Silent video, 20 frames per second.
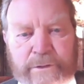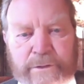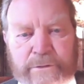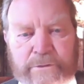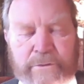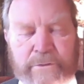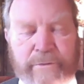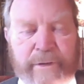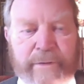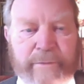
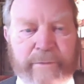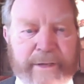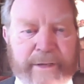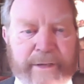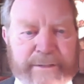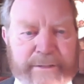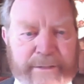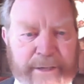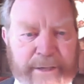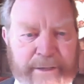So when we
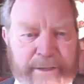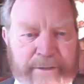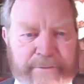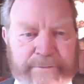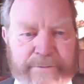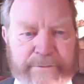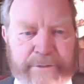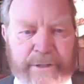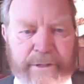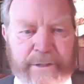are
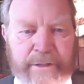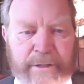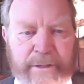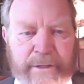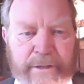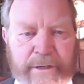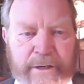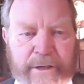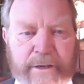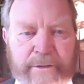saved,
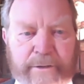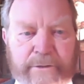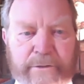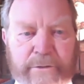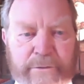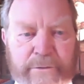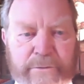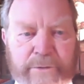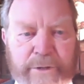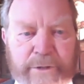our
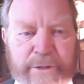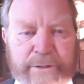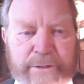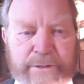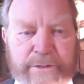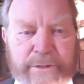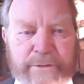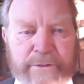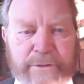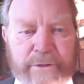good
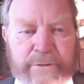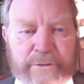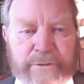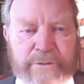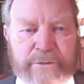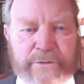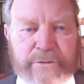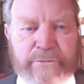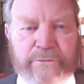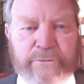works are
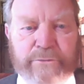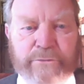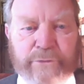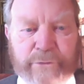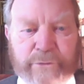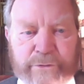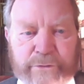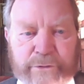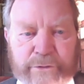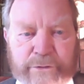not the
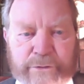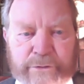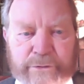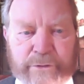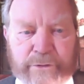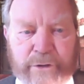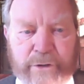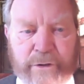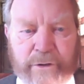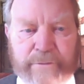root
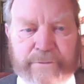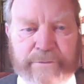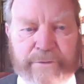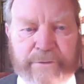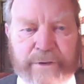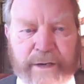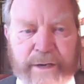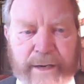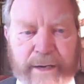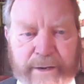of
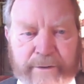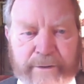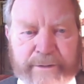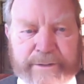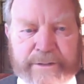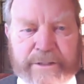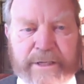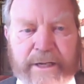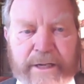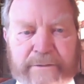our
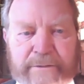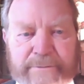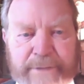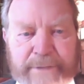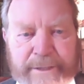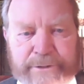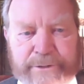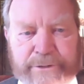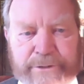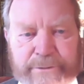
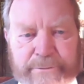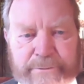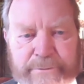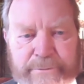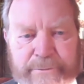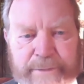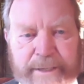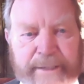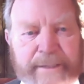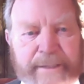salvation.
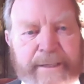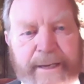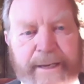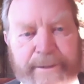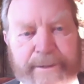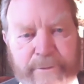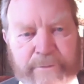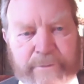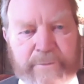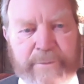They
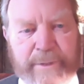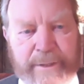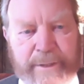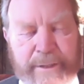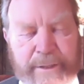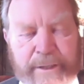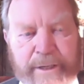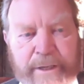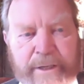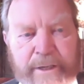cannot
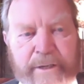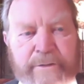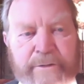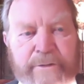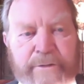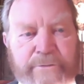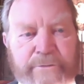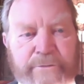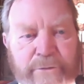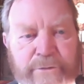be.
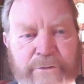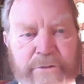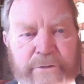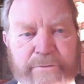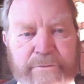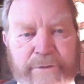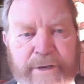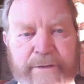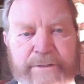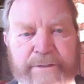The root
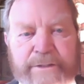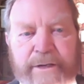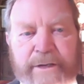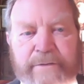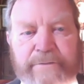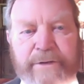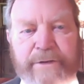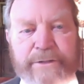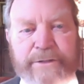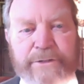of our
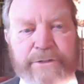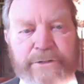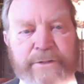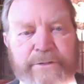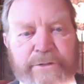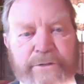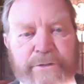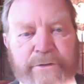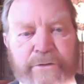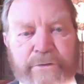salvation
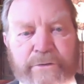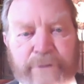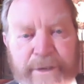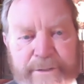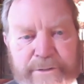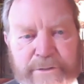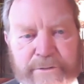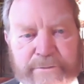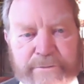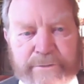is the
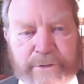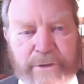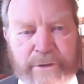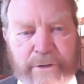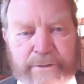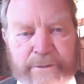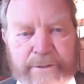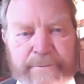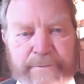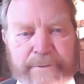grace of
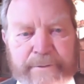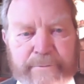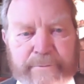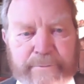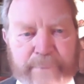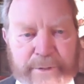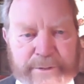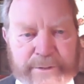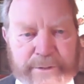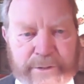God and the
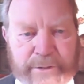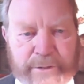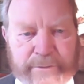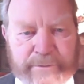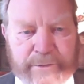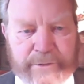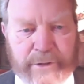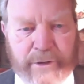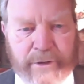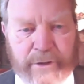mercy
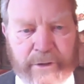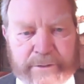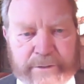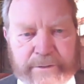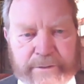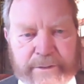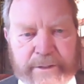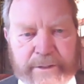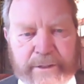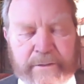of God
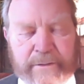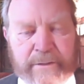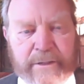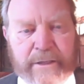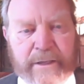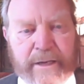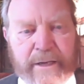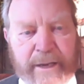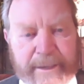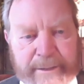and the
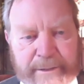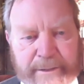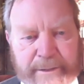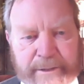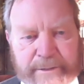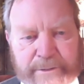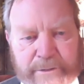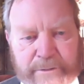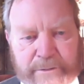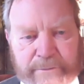
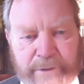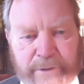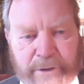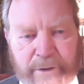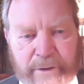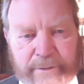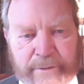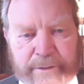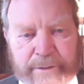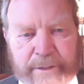kindness of
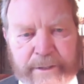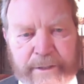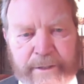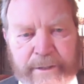God.